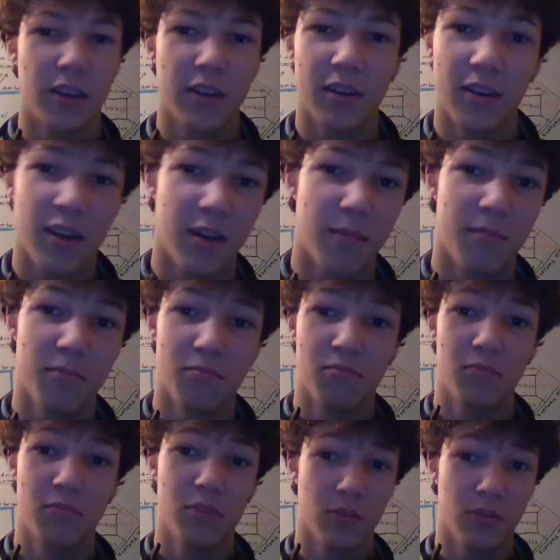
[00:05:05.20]

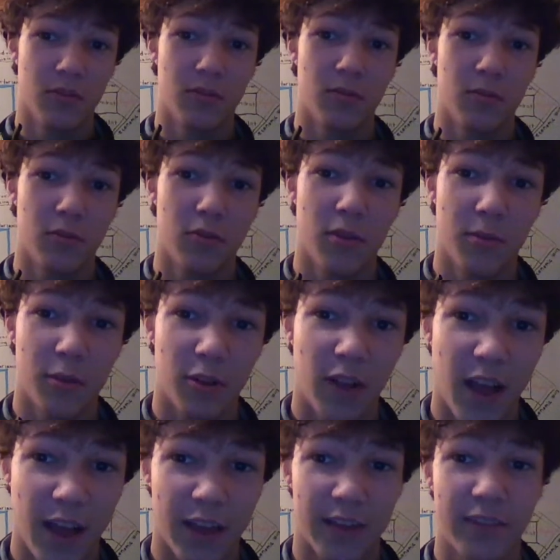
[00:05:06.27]
condemn certain
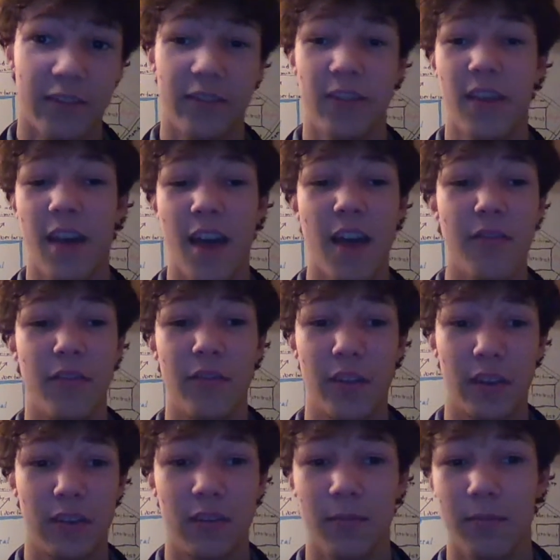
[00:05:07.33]
criminal acts that have a
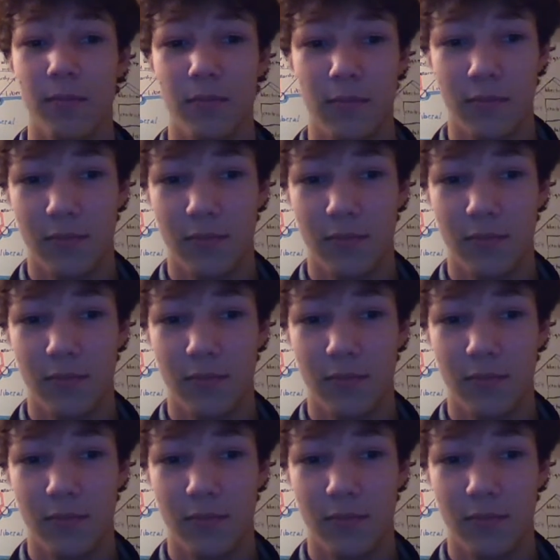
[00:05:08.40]
victim.